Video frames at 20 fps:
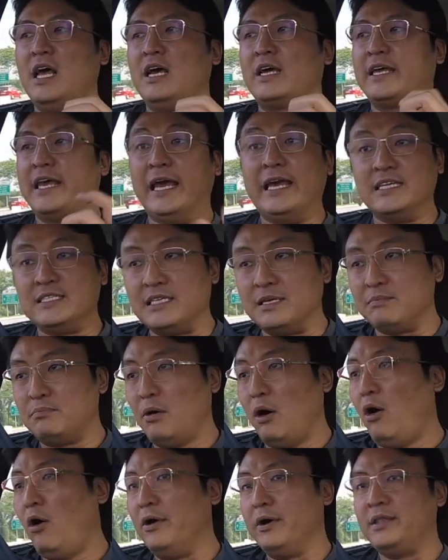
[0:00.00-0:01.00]
Case in
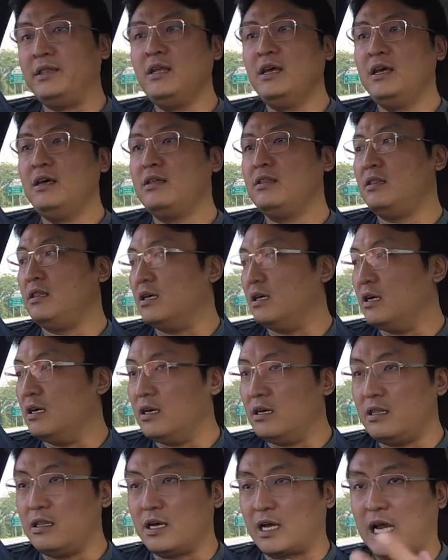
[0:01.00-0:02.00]
point,
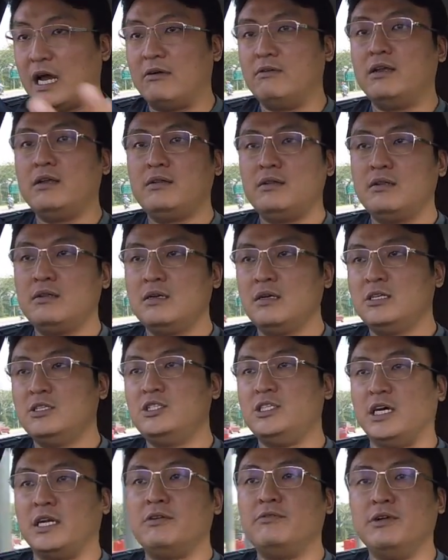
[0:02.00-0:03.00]
the, the current
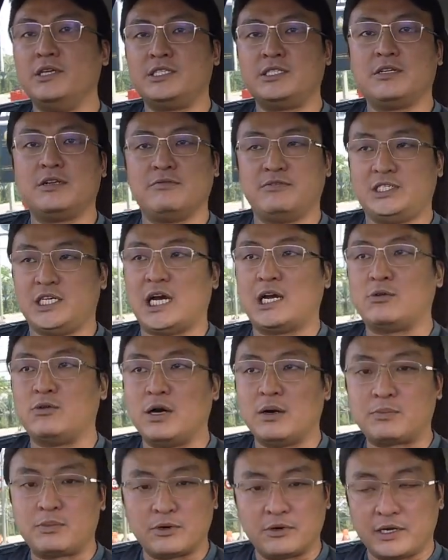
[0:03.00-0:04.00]
generation of
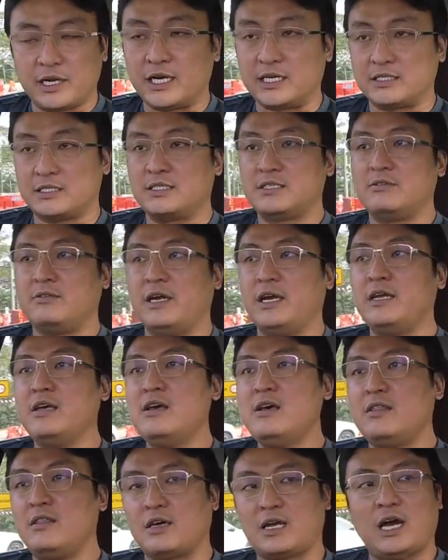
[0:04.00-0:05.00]
Jaguar products, right?
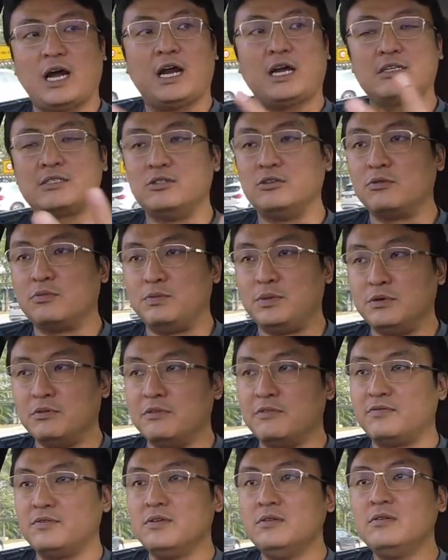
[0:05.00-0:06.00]
The cars look
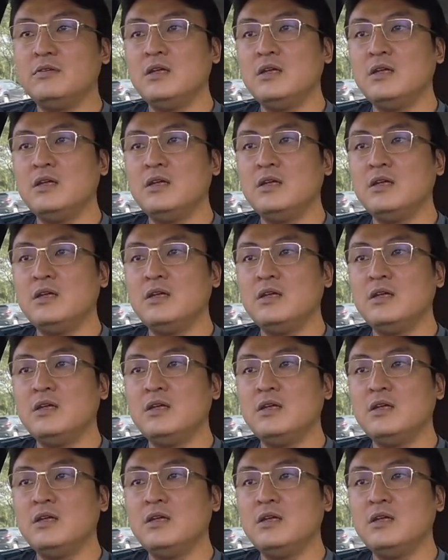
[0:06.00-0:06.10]
beautiful.